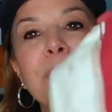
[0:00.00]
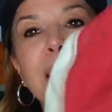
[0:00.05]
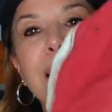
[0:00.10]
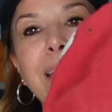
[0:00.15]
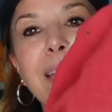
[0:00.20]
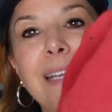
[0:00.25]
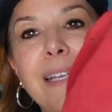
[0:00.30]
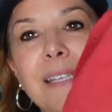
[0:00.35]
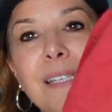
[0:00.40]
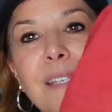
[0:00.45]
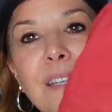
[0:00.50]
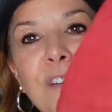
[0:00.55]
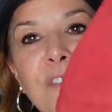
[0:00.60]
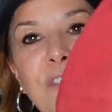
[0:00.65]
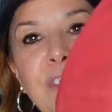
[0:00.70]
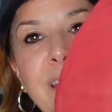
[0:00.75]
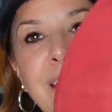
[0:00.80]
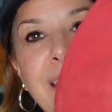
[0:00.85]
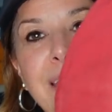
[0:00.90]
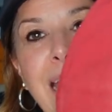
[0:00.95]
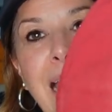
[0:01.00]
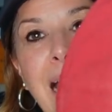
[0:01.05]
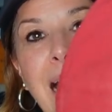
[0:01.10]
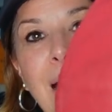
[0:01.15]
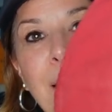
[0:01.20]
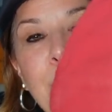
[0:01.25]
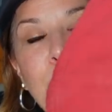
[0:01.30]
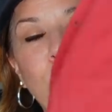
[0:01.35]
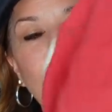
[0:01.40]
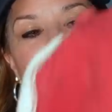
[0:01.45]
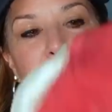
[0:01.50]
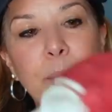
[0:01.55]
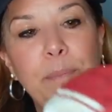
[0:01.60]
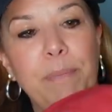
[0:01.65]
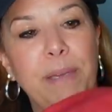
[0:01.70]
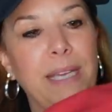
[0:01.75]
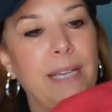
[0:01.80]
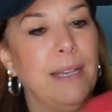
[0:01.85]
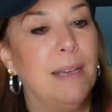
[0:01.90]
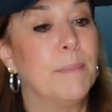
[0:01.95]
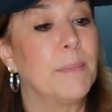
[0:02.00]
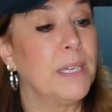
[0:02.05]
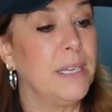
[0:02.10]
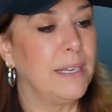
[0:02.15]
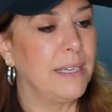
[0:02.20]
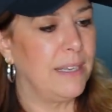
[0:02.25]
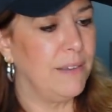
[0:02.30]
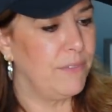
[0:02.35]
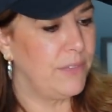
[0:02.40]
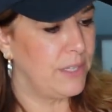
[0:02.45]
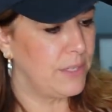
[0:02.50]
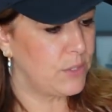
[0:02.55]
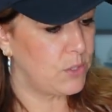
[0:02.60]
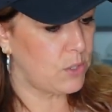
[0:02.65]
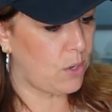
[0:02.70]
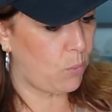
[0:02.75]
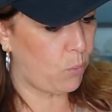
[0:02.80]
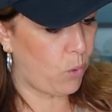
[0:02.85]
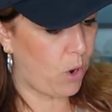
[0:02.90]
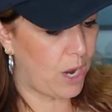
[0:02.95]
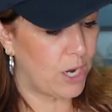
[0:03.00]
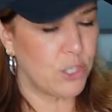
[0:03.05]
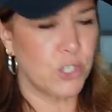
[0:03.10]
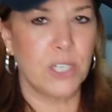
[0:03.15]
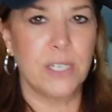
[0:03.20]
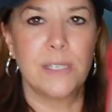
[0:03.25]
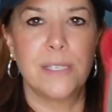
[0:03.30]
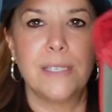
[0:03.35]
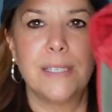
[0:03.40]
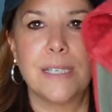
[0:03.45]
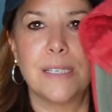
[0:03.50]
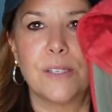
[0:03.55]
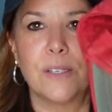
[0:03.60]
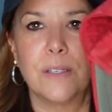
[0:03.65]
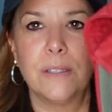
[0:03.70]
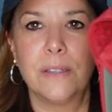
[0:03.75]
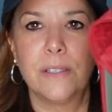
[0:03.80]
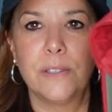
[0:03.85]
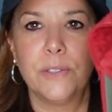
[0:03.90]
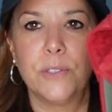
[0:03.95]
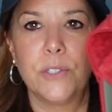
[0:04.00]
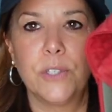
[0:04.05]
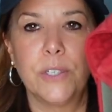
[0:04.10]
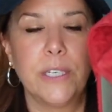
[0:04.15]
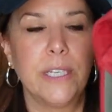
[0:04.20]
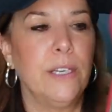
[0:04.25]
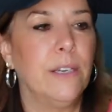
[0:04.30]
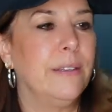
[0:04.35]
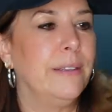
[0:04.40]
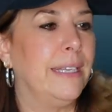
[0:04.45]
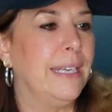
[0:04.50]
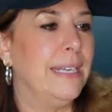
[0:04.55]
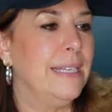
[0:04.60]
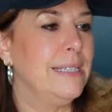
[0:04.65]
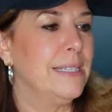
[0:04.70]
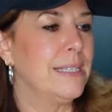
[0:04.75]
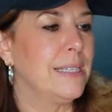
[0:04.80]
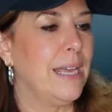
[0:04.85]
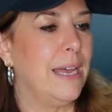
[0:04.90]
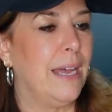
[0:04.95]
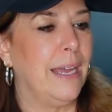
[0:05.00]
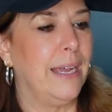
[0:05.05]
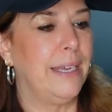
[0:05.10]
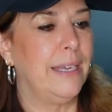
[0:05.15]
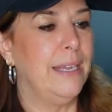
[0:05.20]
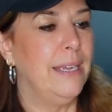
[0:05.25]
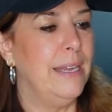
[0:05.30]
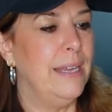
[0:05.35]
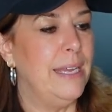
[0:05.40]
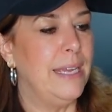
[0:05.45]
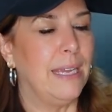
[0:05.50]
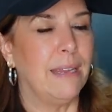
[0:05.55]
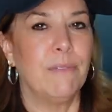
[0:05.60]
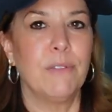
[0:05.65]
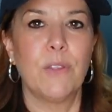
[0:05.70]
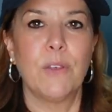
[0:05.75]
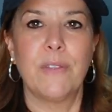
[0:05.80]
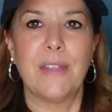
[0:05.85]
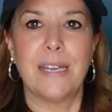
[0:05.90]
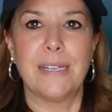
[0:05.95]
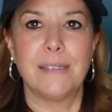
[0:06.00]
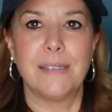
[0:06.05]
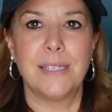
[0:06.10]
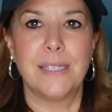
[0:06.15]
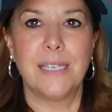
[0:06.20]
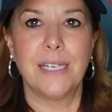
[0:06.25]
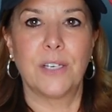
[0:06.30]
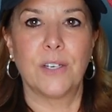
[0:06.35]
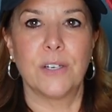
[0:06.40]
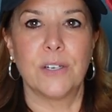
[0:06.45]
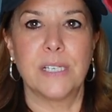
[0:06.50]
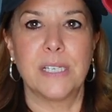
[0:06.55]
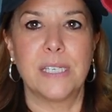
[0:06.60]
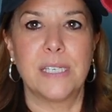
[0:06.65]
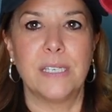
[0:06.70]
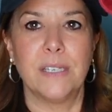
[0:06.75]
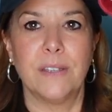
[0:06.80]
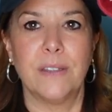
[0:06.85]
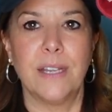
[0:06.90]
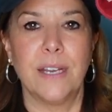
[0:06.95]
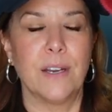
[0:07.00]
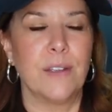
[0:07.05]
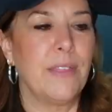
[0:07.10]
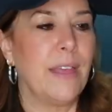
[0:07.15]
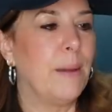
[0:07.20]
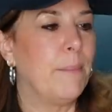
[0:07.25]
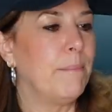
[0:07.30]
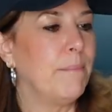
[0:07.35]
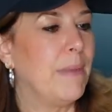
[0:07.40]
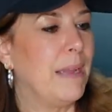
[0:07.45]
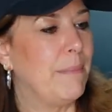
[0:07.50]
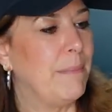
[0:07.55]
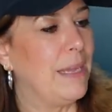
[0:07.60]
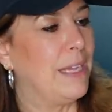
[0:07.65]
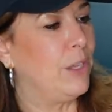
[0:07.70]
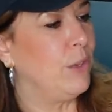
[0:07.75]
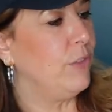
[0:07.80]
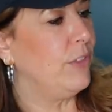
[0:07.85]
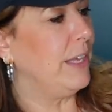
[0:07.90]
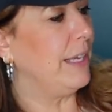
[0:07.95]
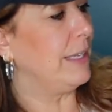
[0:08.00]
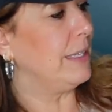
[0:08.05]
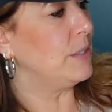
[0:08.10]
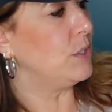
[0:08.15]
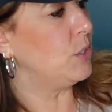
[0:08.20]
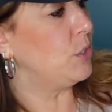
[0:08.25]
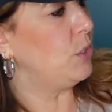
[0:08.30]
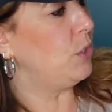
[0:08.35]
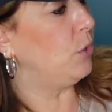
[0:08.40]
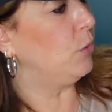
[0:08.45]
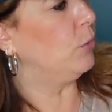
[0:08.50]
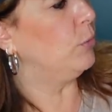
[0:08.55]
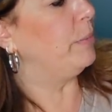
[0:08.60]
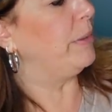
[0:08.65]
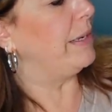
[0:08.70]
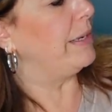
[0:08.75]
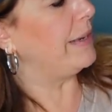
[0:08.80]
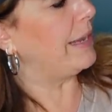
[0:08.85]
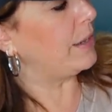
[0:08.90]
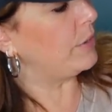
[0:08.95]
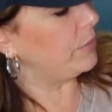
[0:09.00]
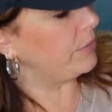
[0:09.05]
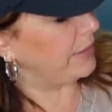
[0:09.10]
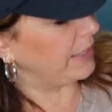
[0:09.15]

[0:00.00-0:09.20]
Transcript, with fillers: and it is a fitted hat with a B. I'm gonna give this a wash because it does look a little dirty on the inside, even though that sticker is still there. That might make you think it's new, but I don't